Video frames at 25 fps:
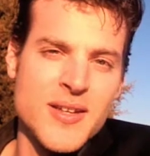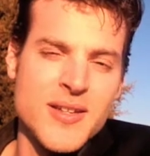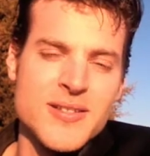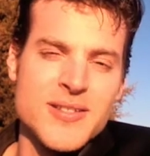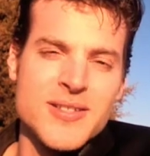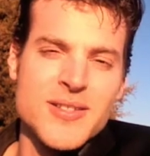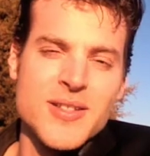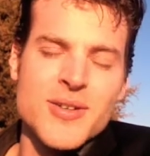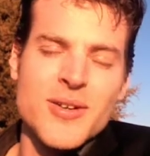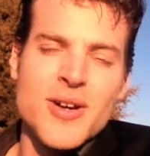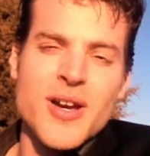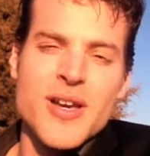
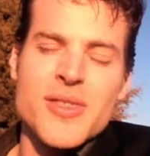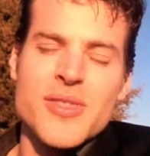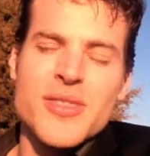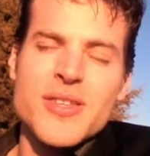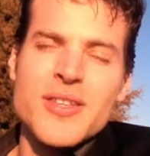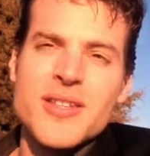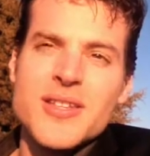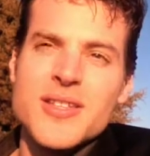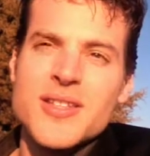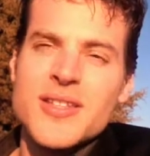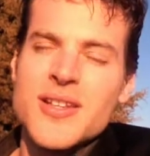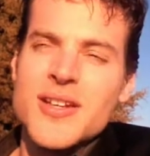So I
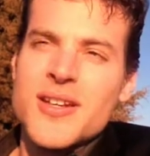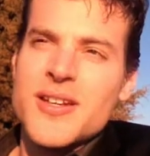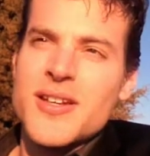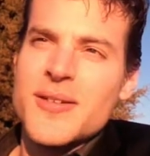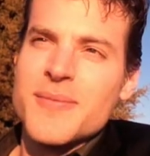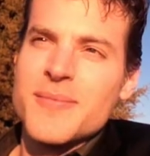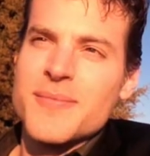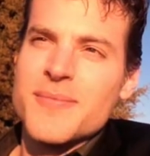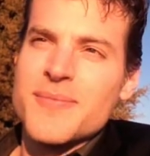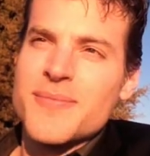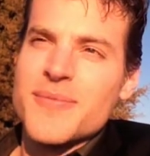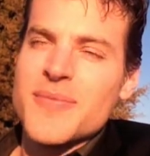think it's
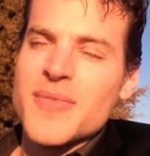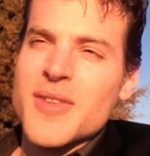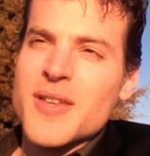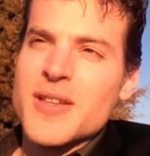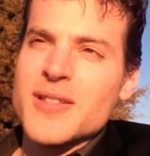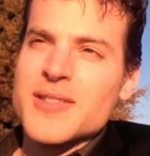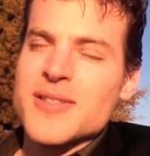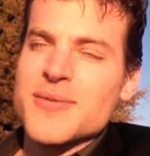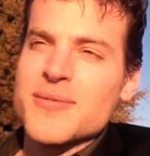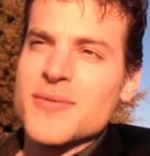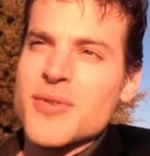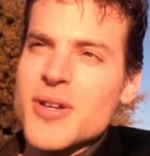
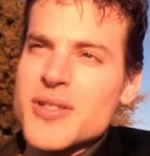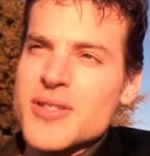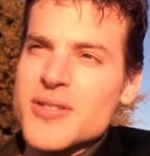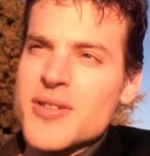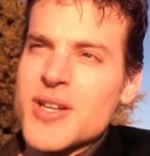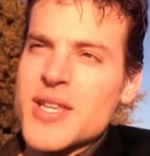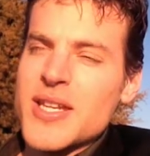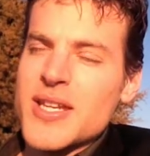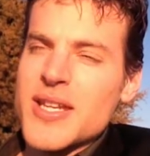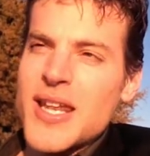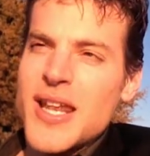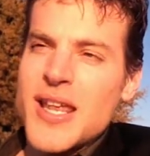a
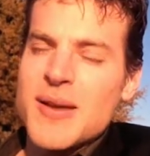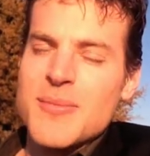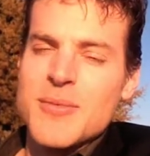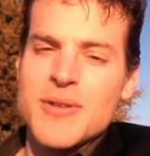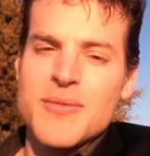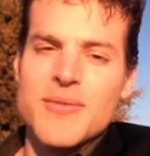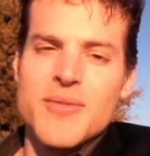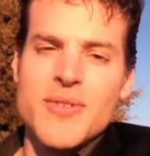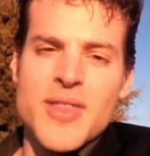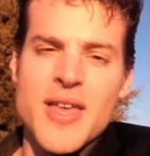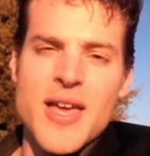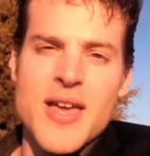frustrating dynamic
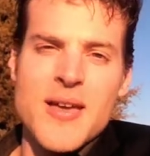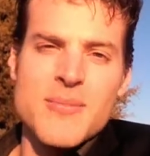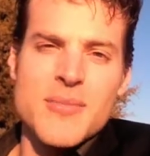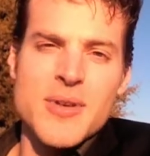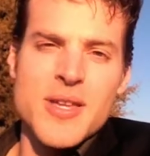for them,